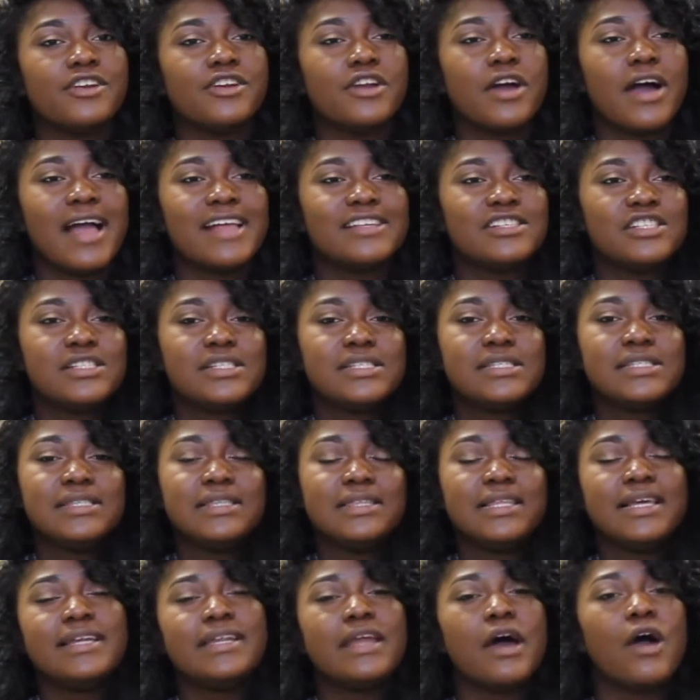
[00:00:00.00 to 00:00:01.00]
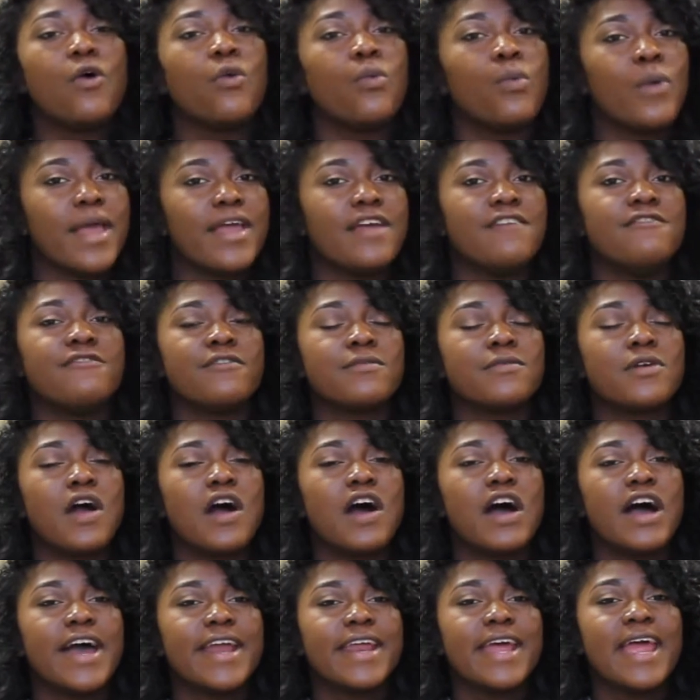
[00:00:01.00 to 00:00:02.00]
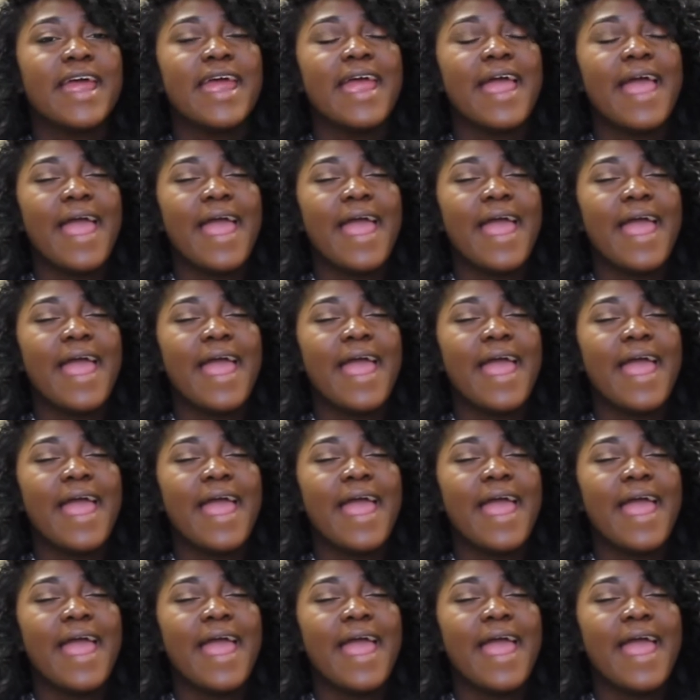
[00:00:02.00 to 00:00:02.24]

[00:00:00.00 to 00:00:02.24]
I just went away from God,